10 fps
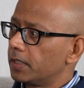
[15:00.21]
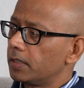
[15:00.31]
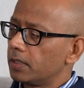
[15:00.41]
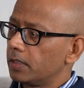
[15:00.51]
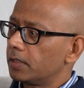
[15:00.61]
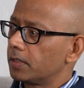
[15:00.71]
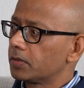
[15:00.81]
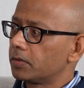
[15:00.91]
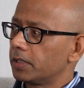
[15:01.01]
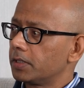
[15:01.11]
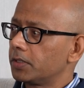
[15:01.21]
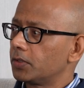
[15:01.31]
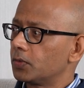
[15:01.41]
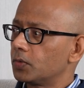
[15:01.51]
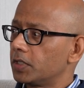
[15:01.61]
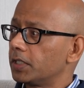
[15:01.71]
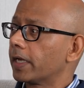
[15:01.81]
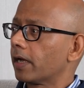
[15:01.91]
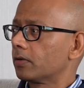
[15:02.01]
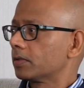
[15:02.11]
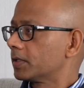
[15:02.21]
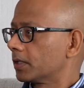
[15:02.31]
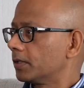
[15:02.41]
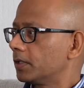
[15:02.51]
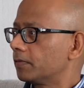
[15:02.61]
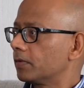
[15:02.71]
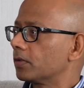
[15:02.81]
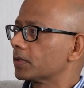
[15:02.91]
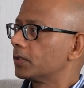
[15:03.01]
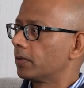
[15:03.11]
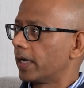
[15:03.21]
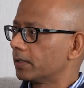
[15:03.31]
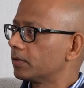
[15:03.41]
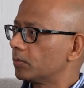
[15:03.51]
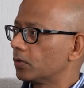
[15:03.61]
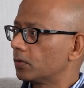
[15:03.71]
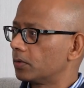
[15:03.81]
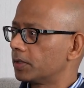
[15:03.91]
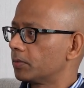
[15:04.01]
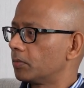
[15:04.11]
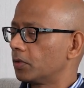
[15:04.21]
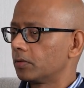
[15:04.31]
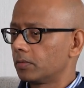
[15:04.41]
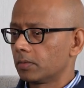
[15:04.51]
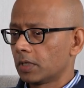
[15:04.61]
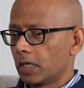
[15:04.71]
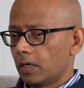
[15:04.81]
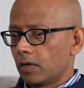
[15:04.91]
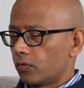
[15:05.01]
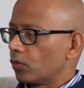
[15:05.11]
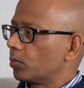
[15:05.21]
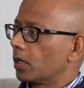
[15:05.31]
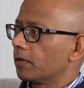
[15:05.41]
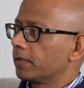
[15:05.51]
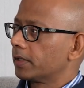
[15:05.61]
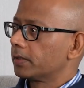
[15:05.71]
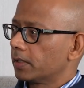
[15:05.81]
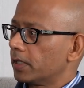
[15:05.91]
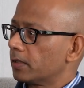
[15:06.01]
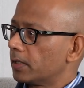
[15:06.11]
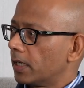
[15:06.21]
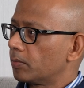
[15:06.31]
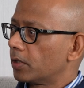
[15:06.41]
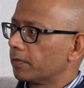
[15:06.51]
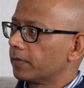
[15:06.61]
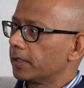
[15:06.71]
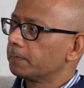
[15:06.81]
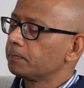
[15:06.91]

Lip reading: in the industry to seek out security folks to add to boards, both for-profit and nonprofit.